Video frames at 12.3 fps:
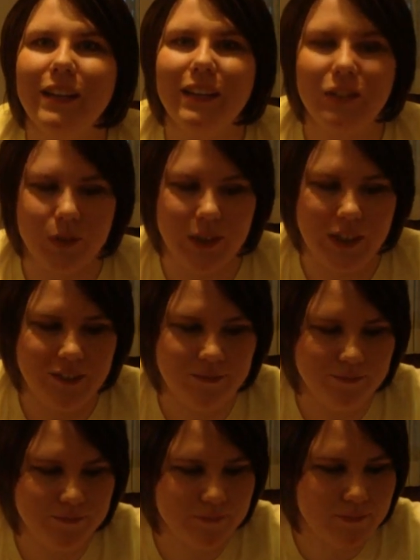it's right.
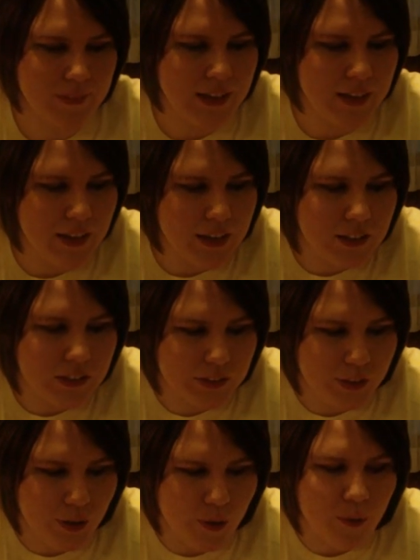
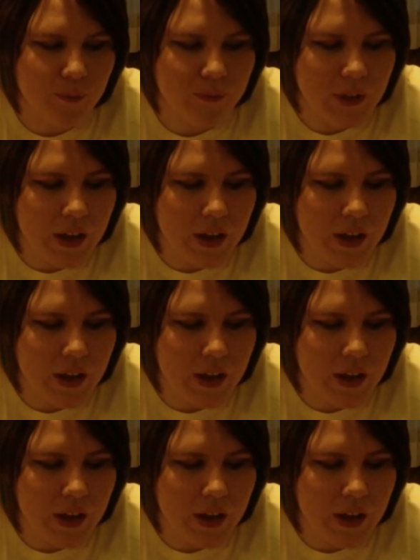So,